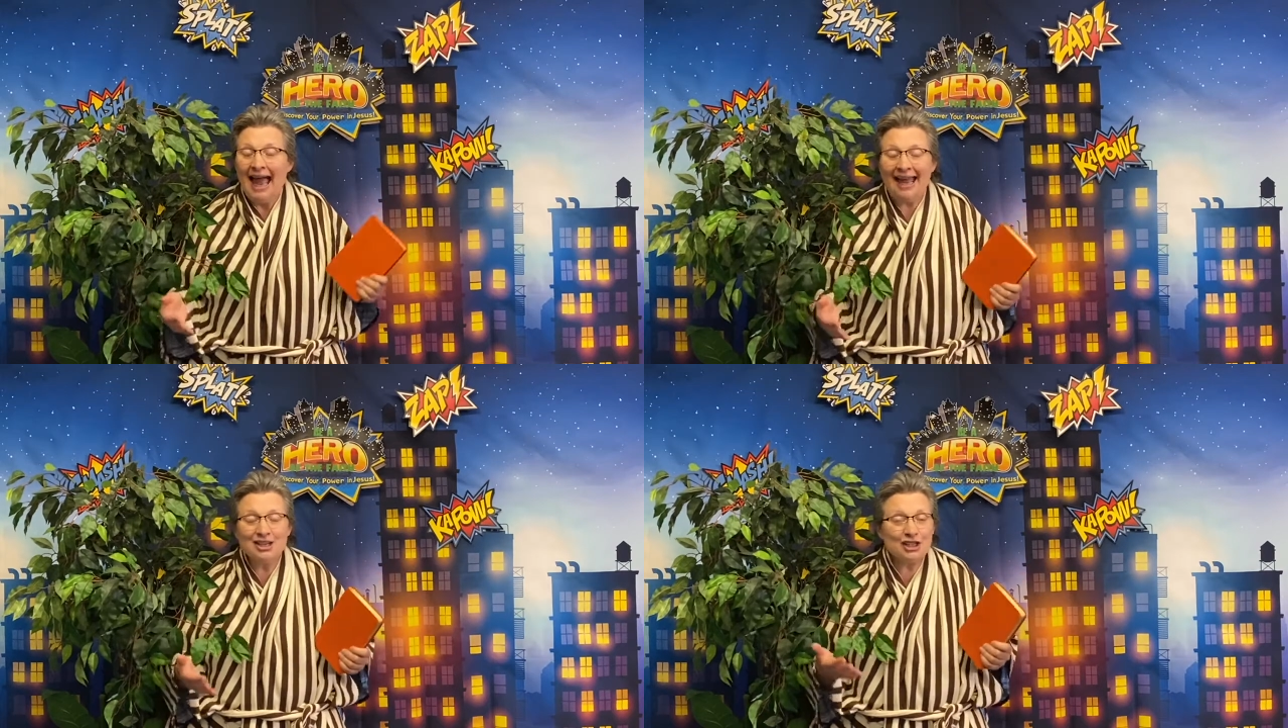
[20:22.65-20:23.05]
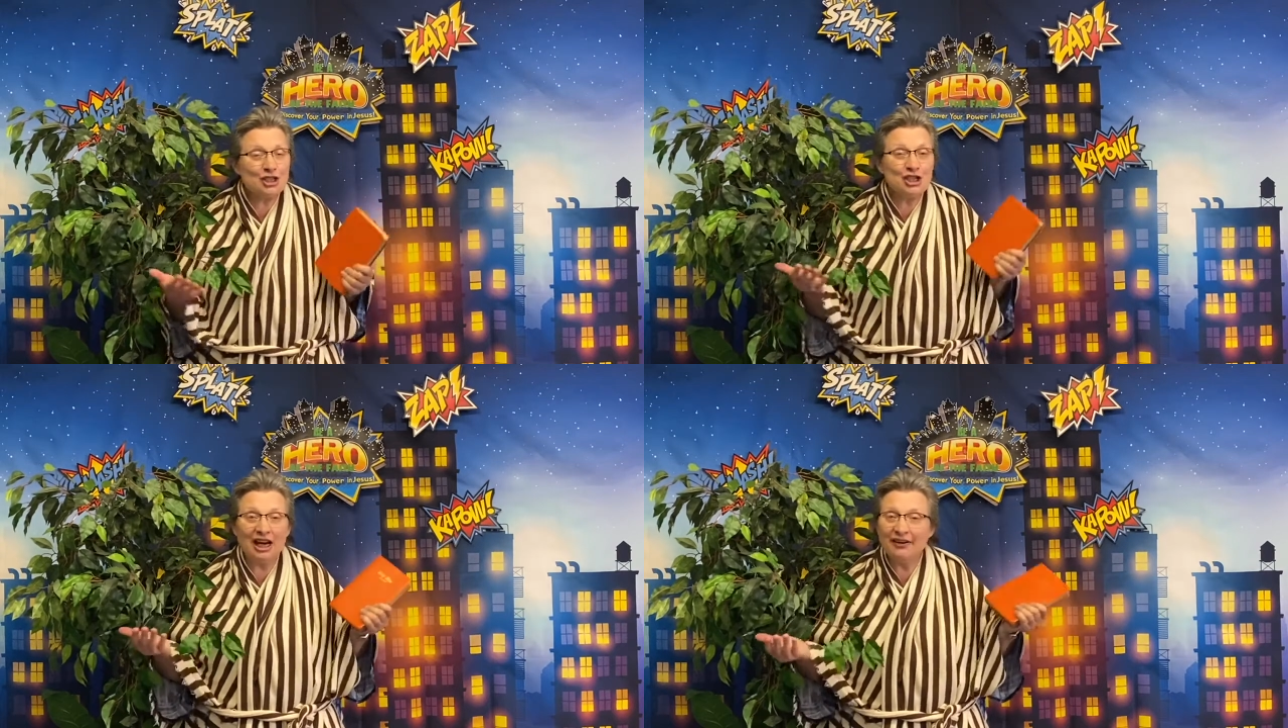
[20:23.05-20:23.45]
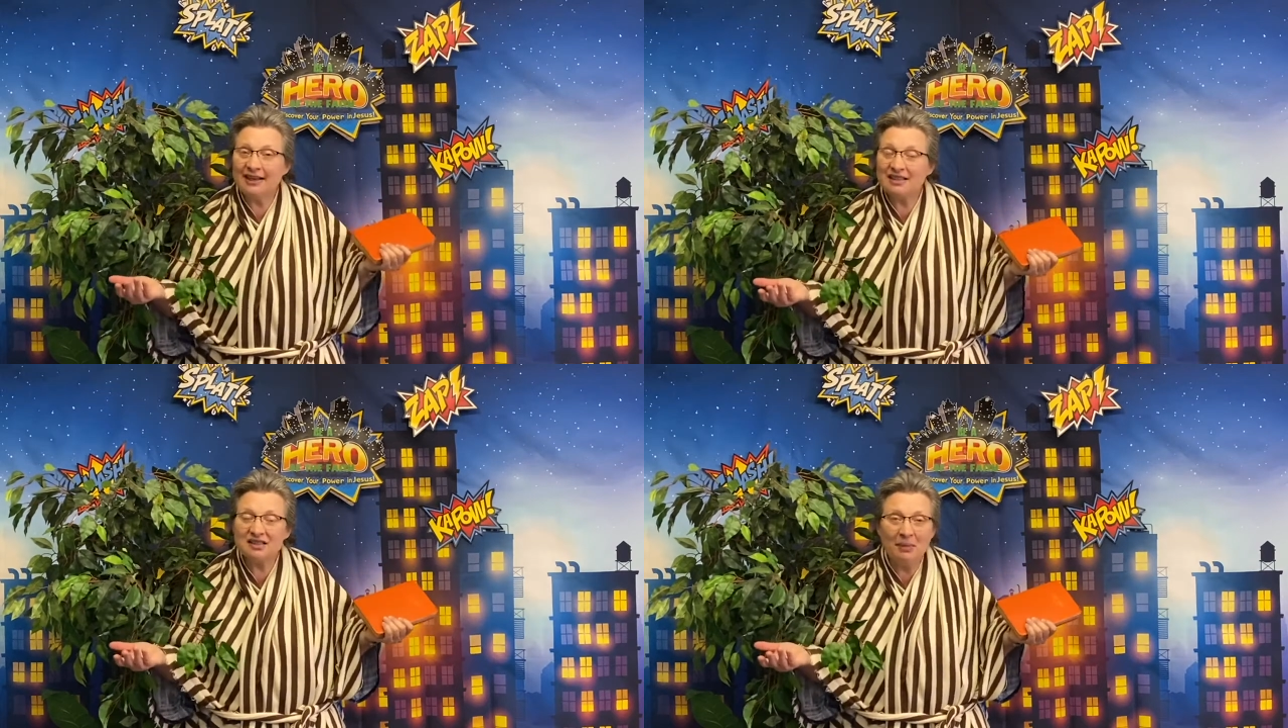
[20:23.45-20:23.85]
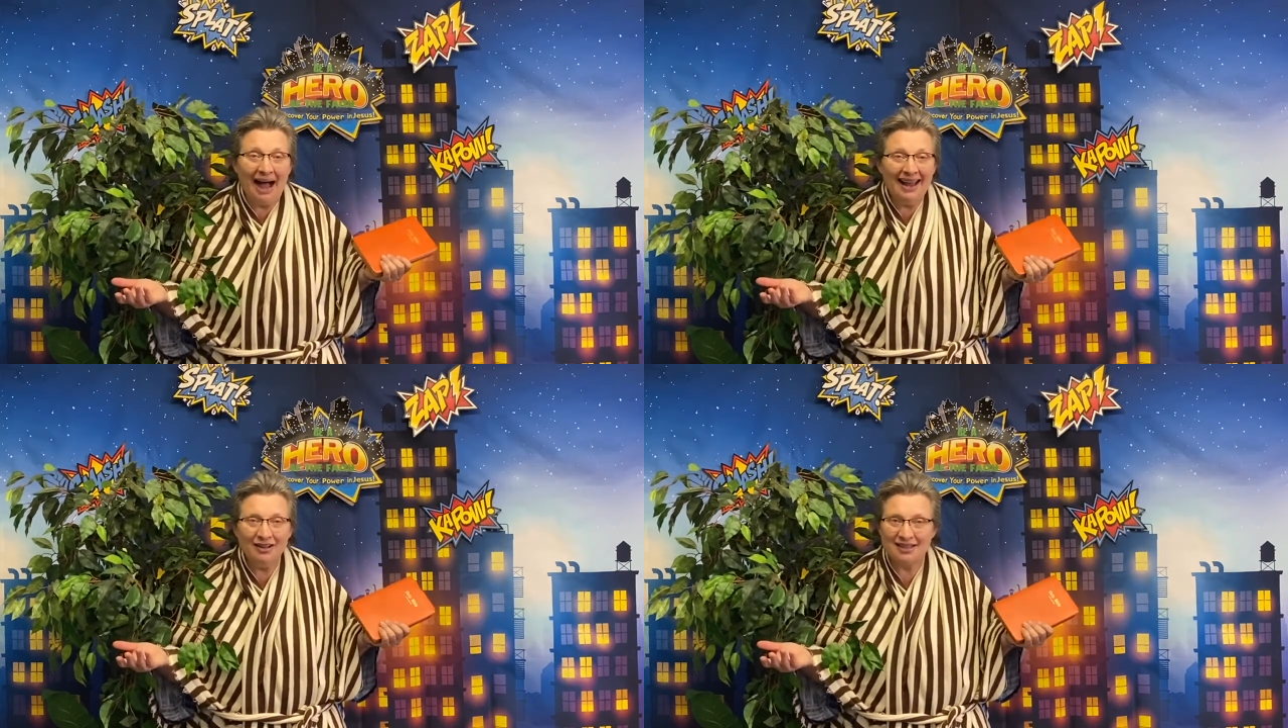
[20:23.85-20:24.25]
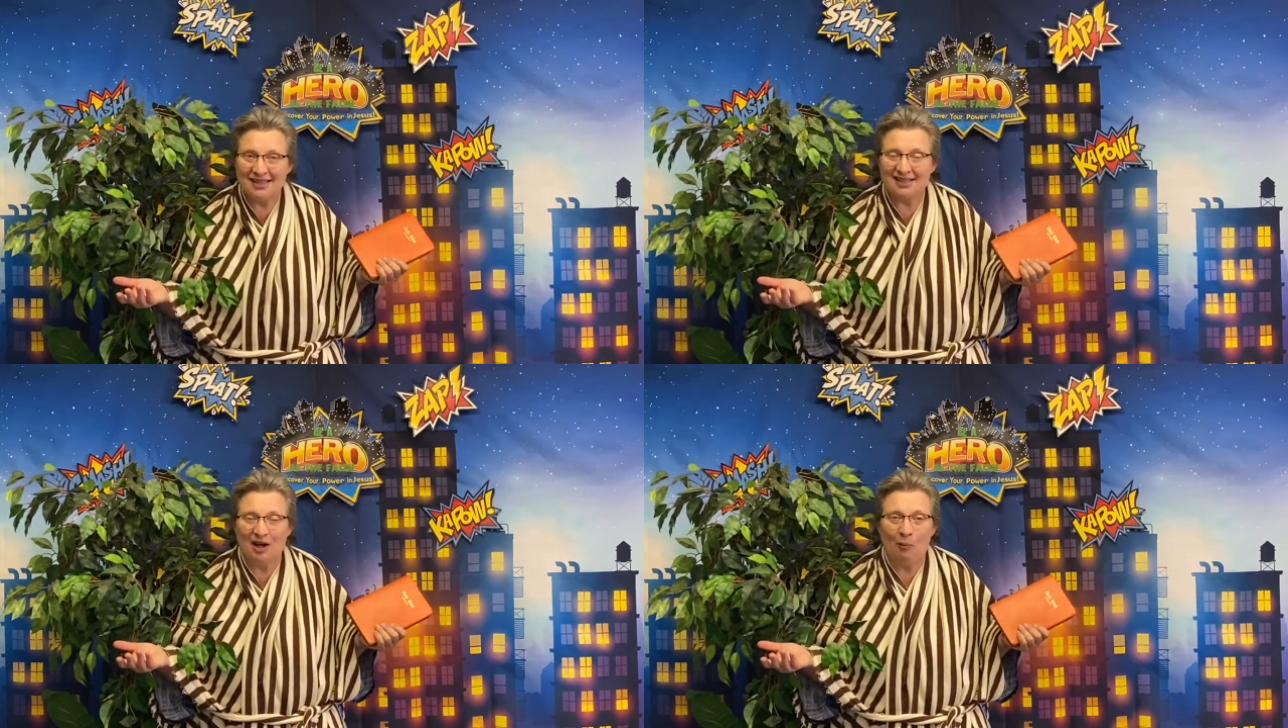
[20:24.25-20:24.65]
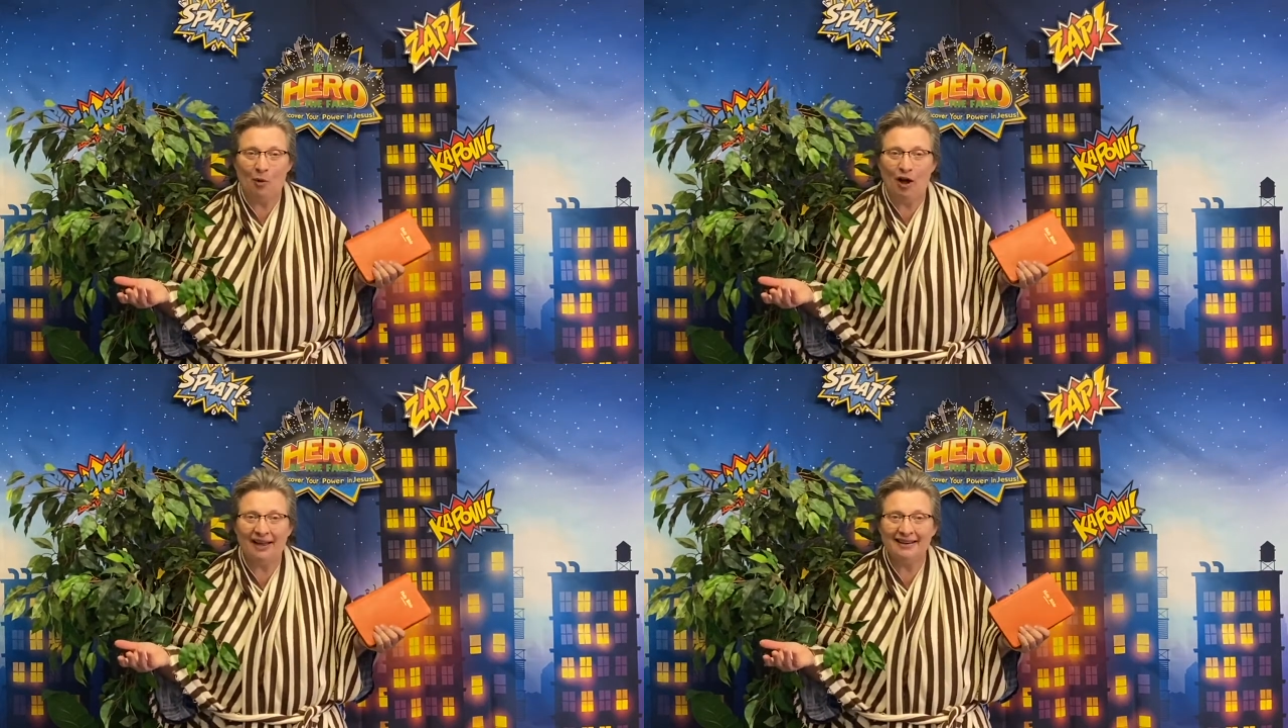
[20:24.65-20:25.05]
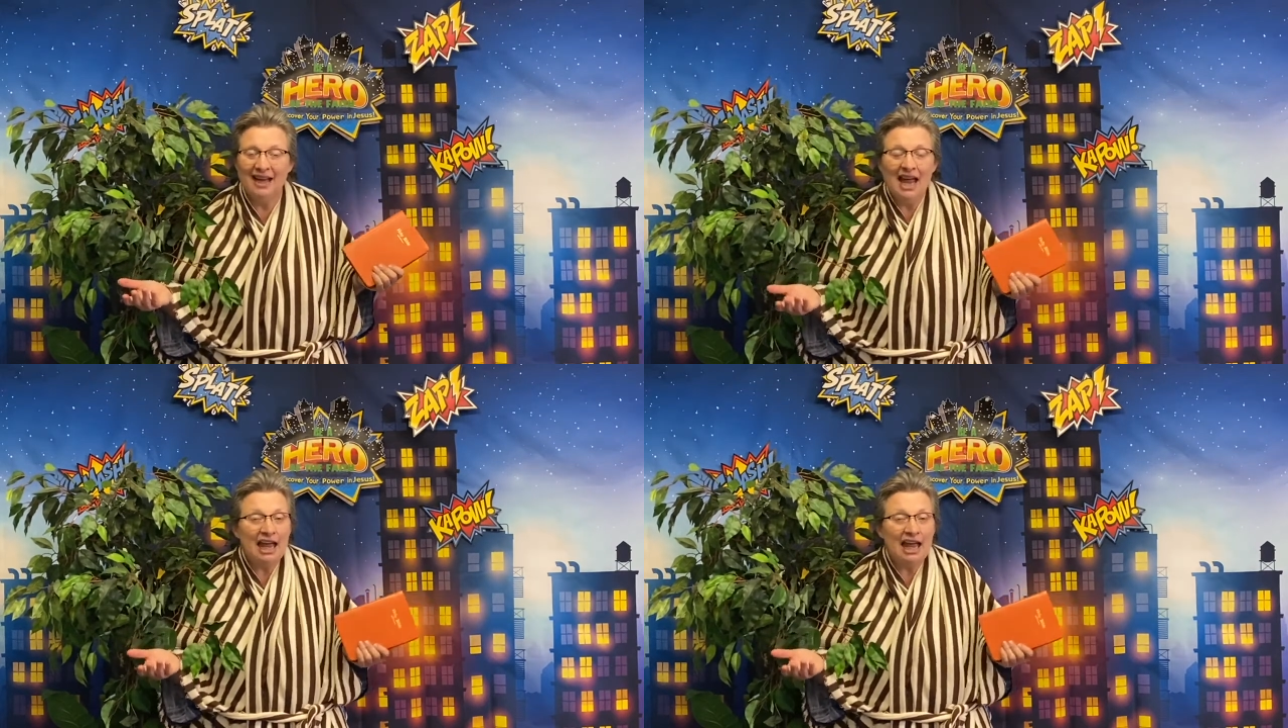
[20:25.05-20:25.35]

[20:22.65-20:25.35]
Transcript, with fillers: and just sharing a smile to someone.